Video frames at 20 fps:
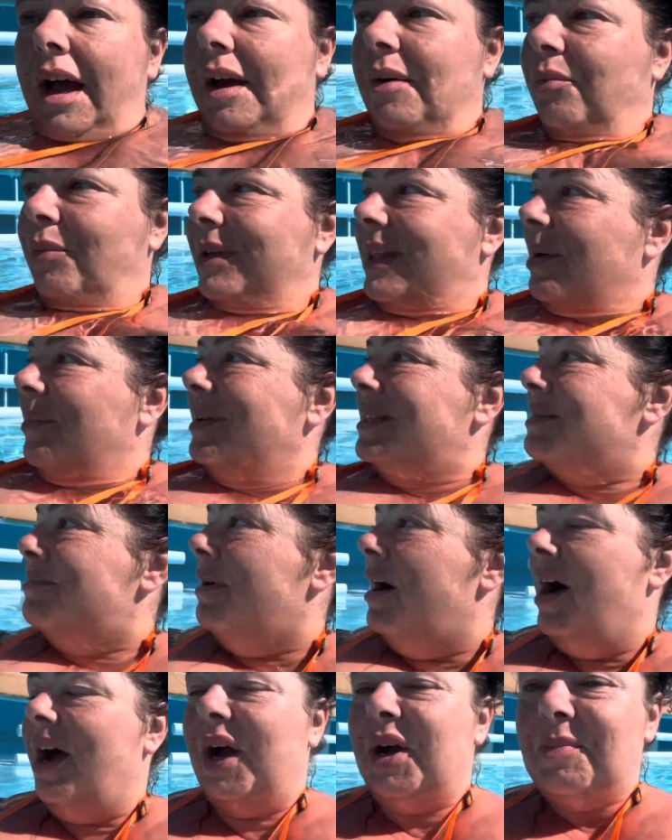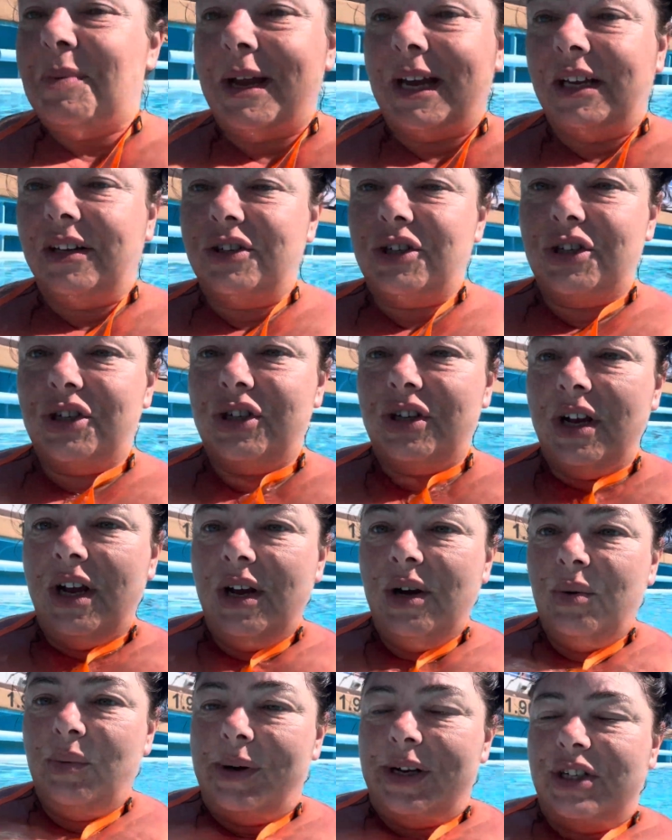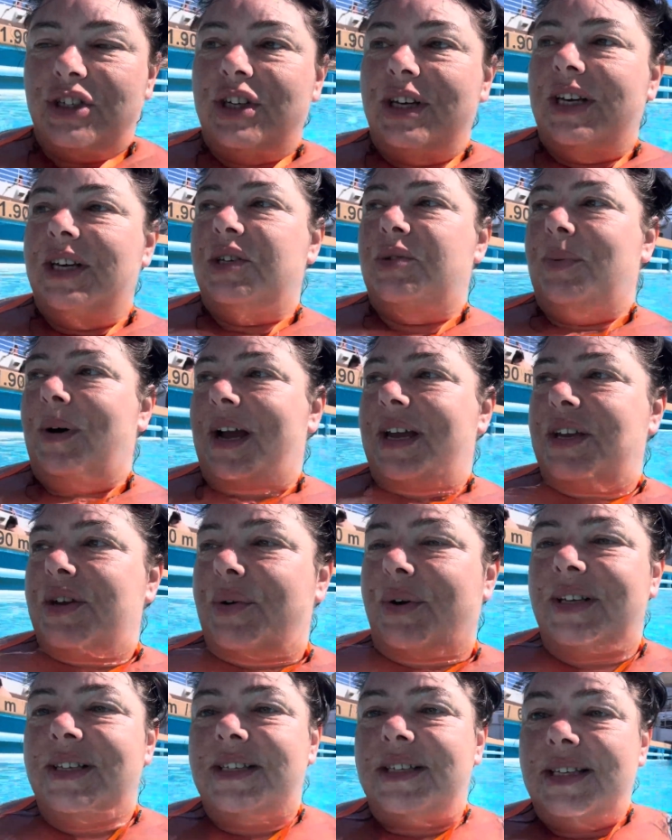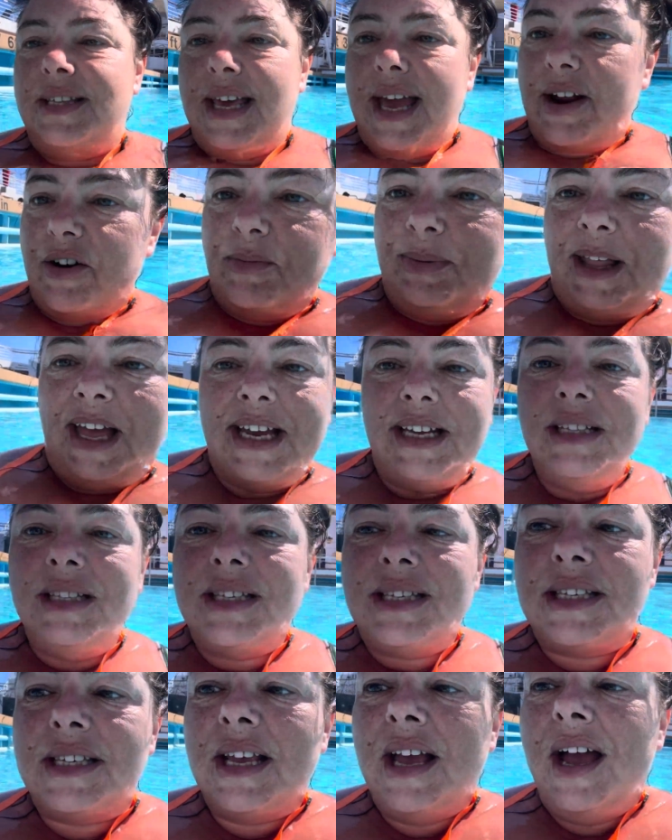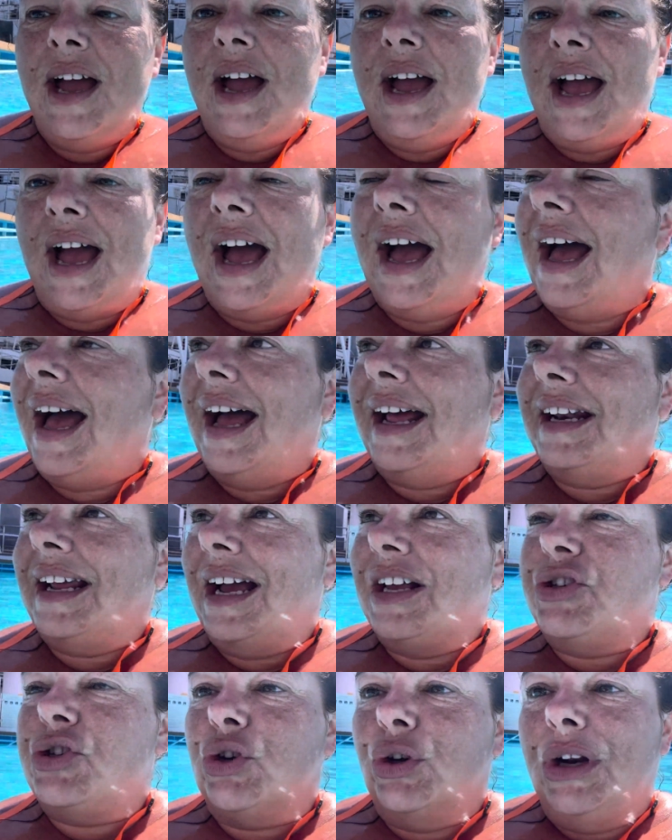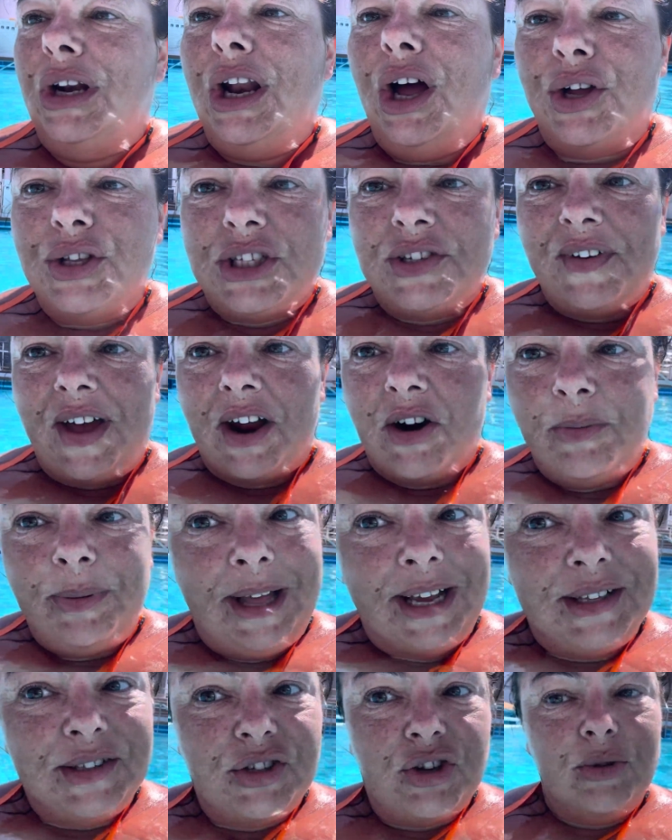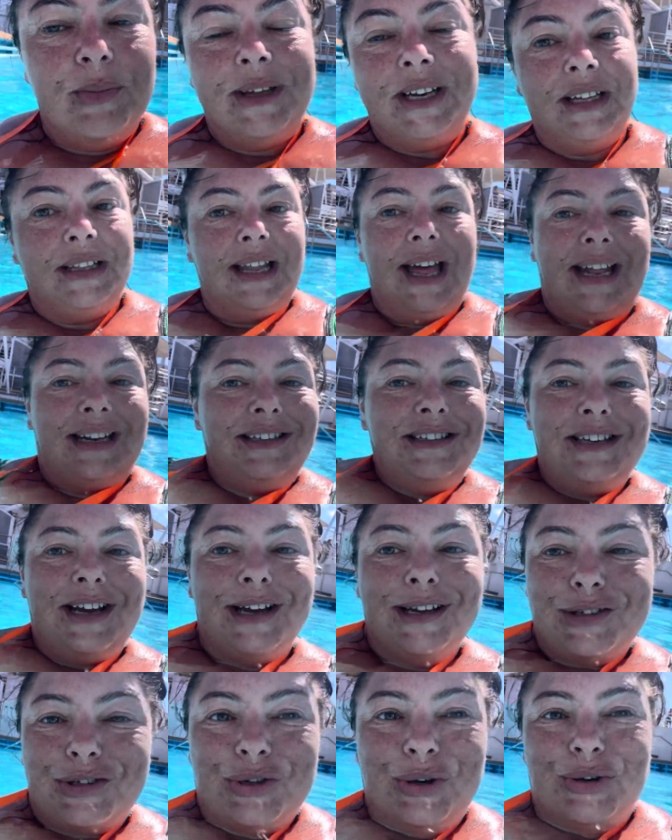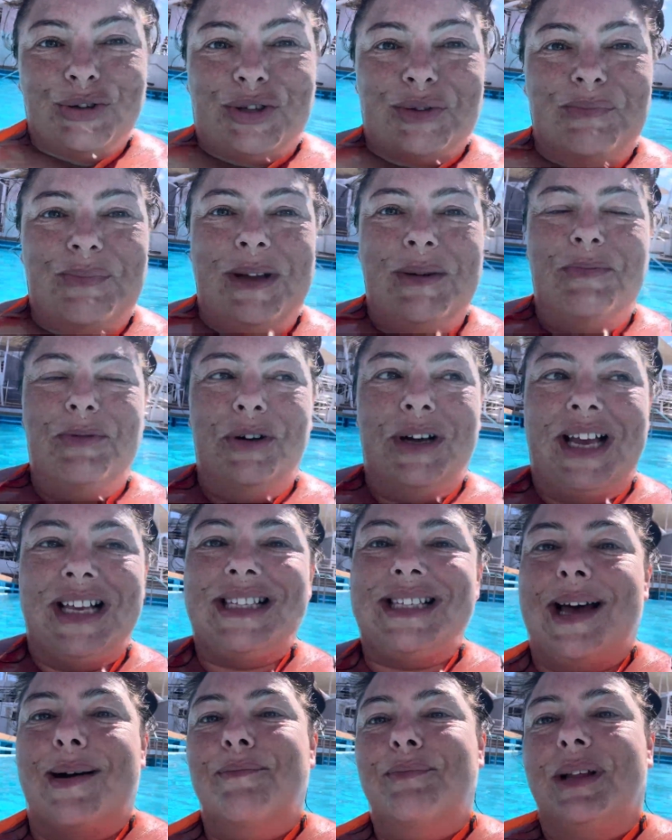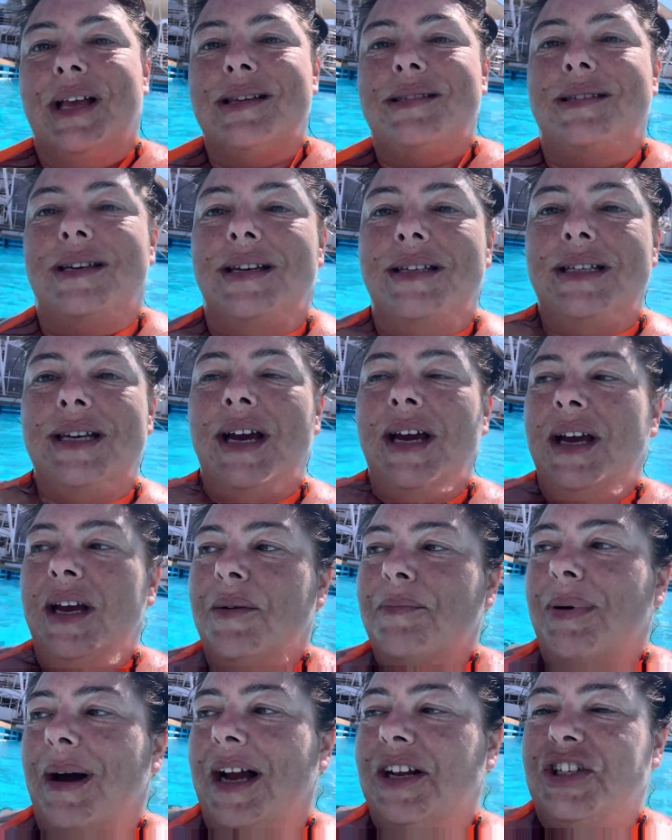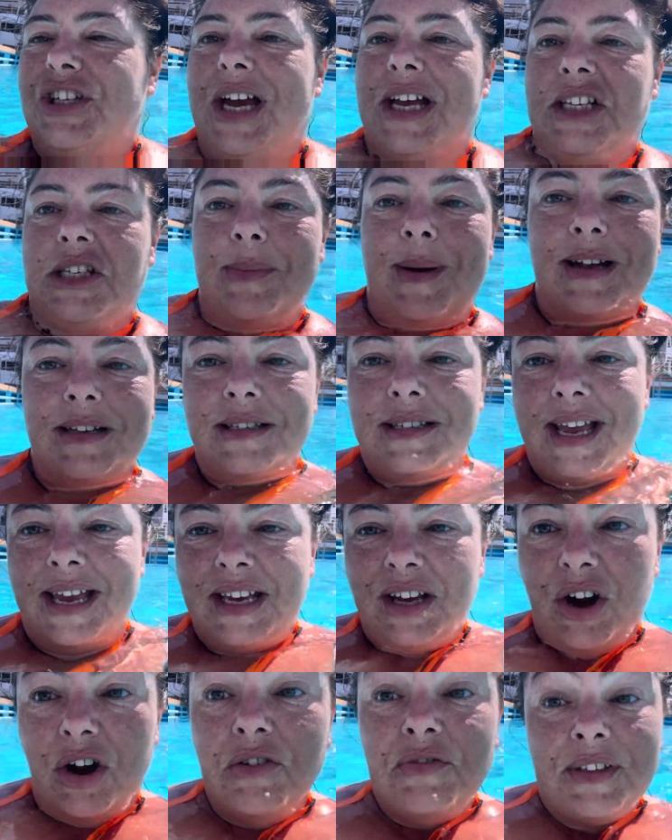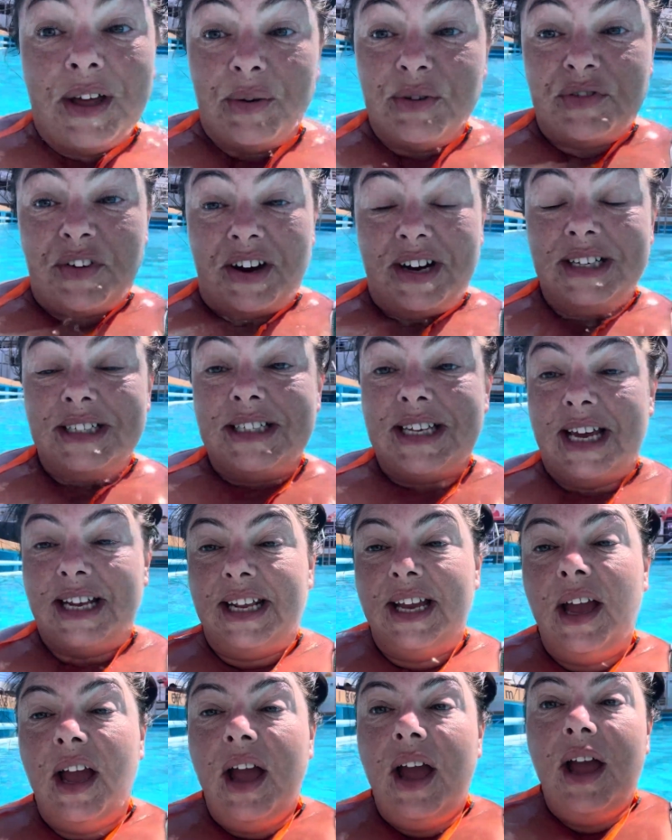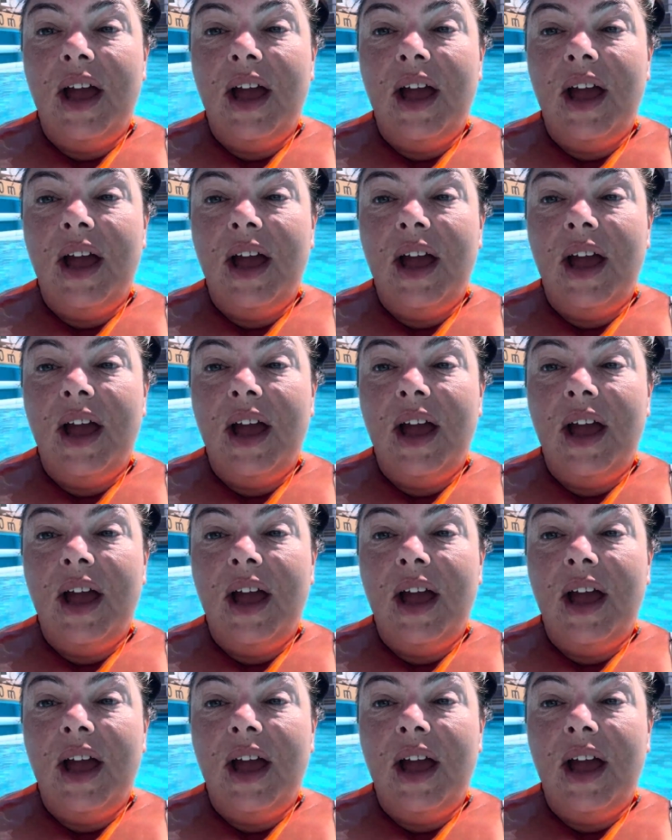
We then went to Maho Beach, which is where you can see the aeroplanes, and I saw lots of aeroplanes come in and land. I saw some people get sandblasted by jets about to take off. That was very entertaining.